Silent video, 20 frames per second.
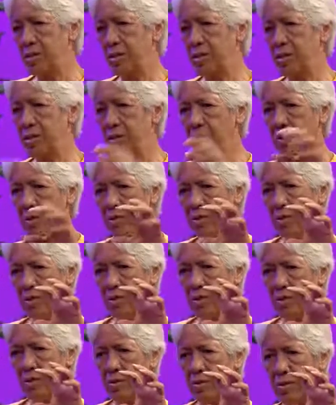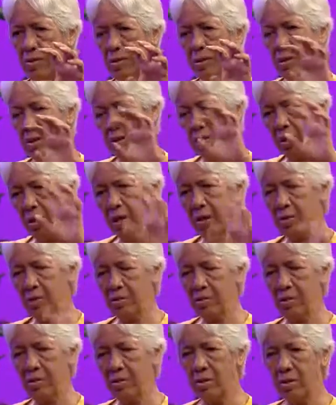those
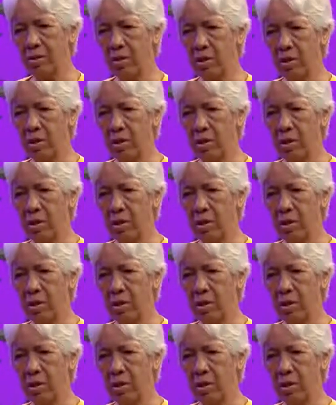intellectual